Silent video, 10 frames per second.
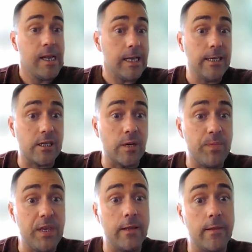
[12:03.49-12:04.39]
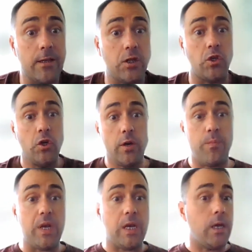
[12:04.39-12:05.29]
is something that should
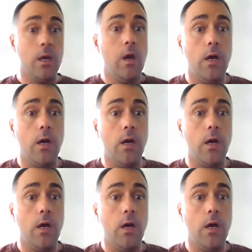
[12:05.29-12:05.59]
be